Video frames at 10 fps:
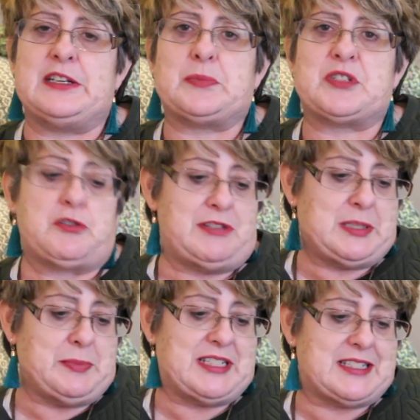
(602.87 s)
up to
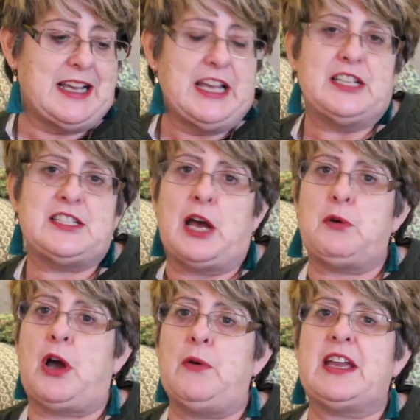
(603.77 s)
Christmas so
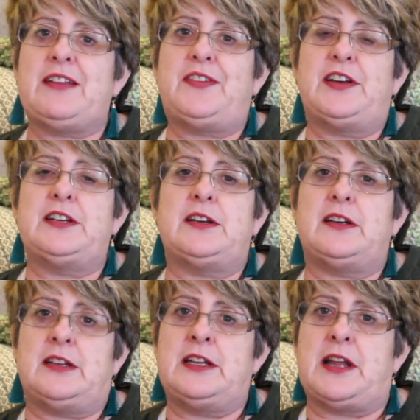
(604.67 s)
go and give
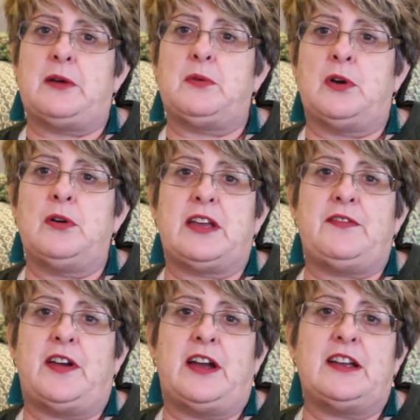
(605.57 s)
her you know go and
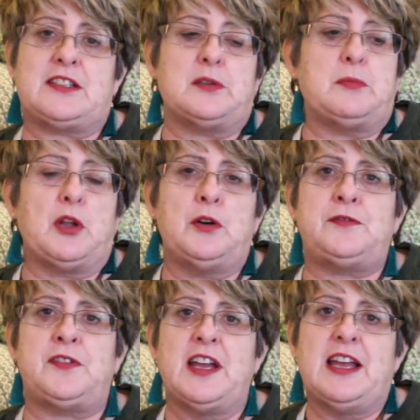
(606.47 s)
give her some
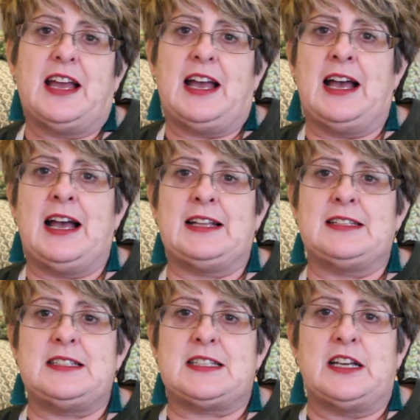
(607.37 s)
love
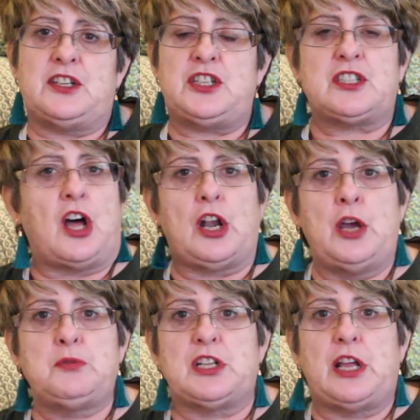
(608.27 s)
and uh, she's got
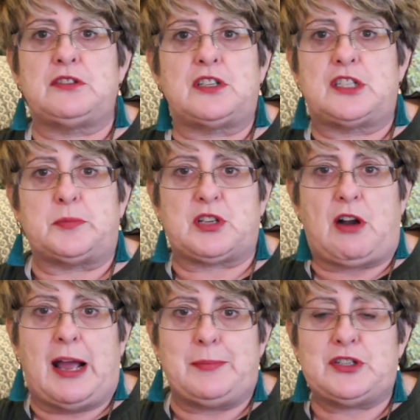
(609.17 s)
loads and loads of
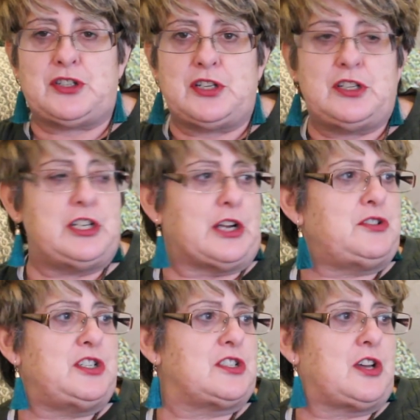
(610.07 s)
subscribers she you know
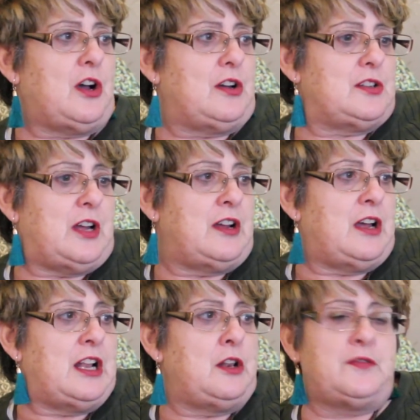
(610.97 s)
she's got
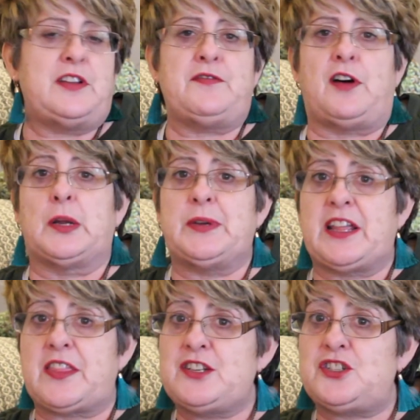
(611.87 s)
a, a lovely following
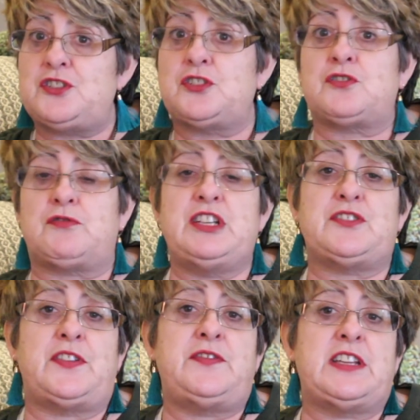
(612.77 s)
I think she's just
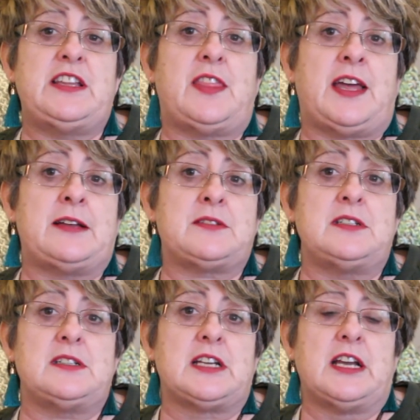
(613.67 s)
reached 15,000